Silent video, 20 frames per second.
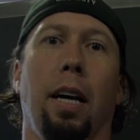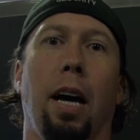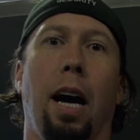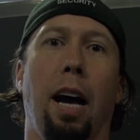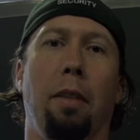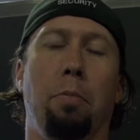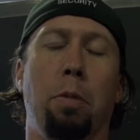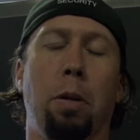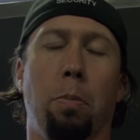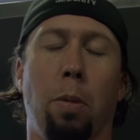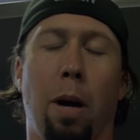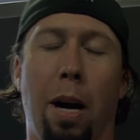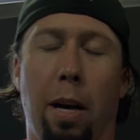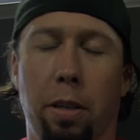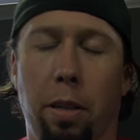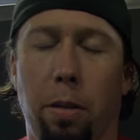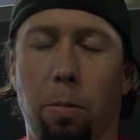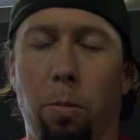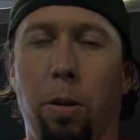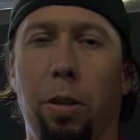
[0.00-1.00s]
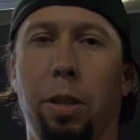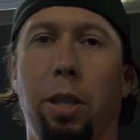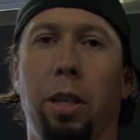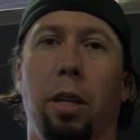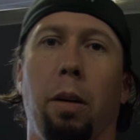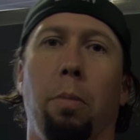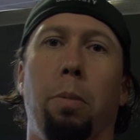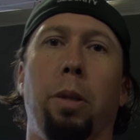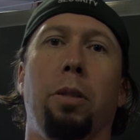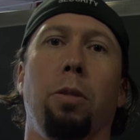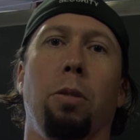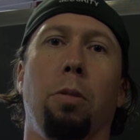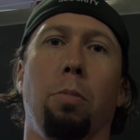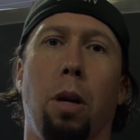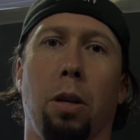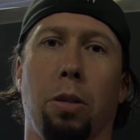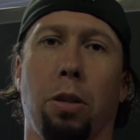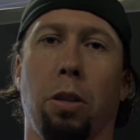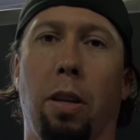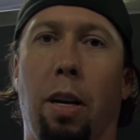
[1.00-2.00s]
I've been boxing 1 year. I've been doing
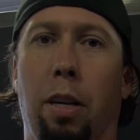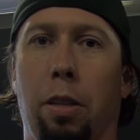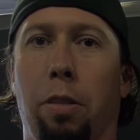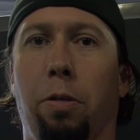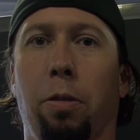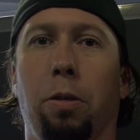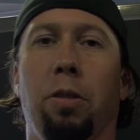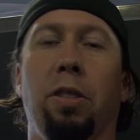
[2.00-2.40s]
martial arts for